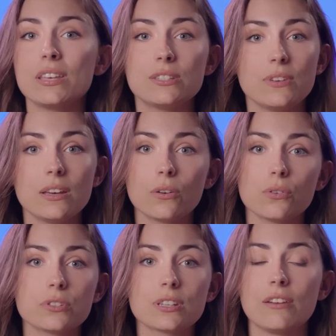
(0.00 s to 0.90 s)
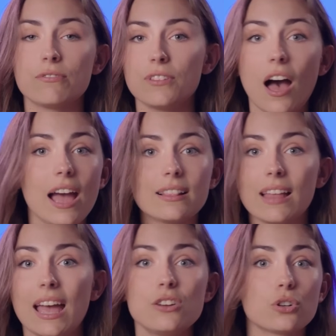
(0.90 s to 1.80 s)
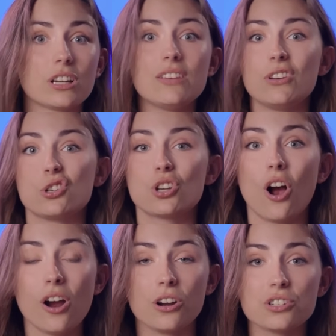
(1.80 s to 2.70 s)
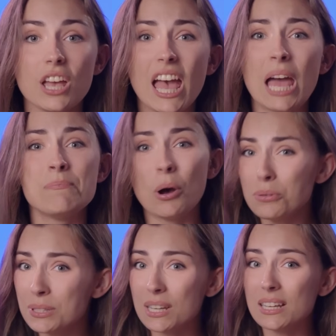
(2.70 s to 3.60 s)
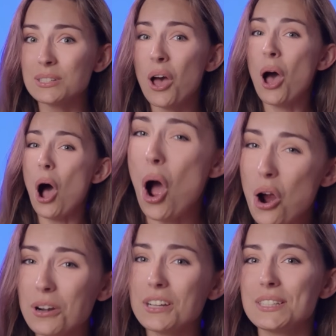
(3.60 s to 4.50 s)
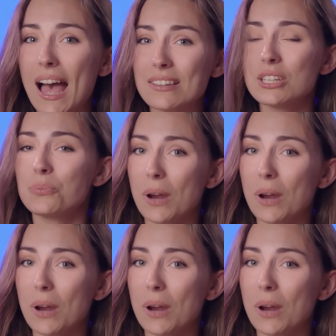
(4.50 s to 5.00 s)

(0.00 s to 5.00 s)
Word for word: these vehicles can fly, land, or even charge. And most cities aren't exactly